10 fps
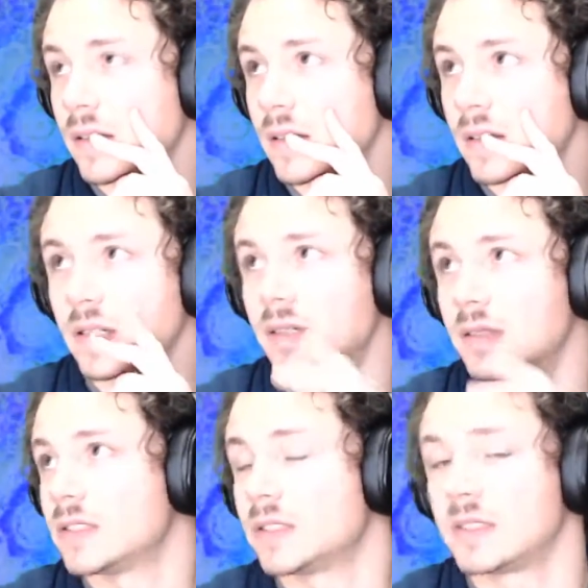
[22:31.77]
No, it's
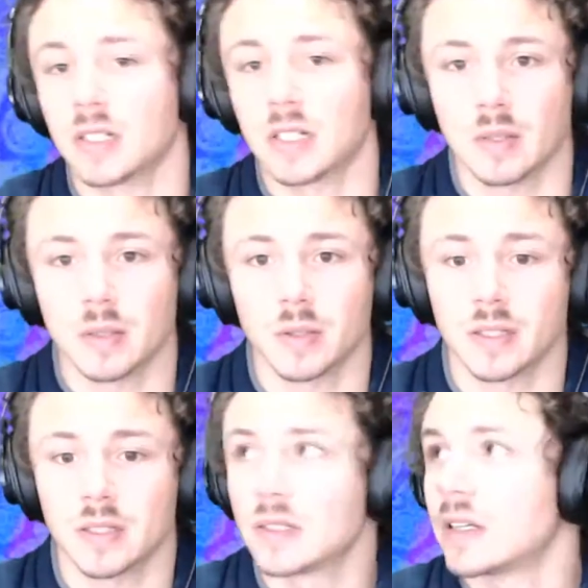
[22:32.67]
just straight up not
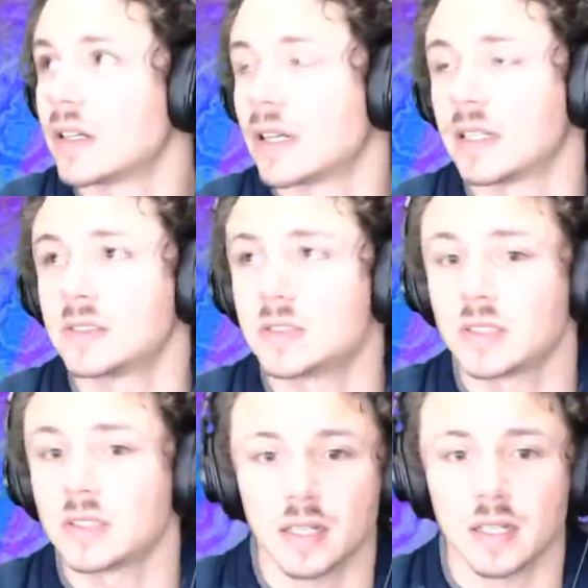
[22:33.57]
working. Okay, let's
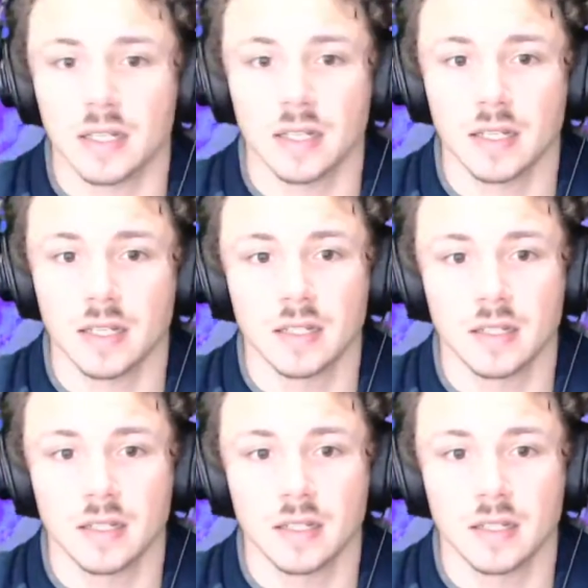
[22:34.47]
try a,